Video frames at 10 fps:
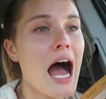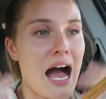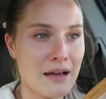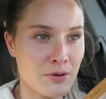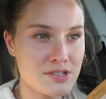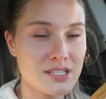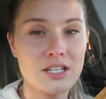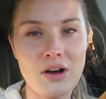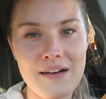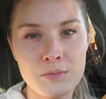I personally
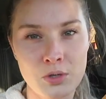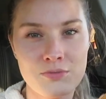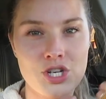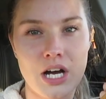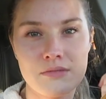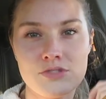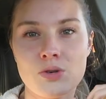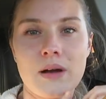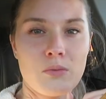don't have a boob job. Do I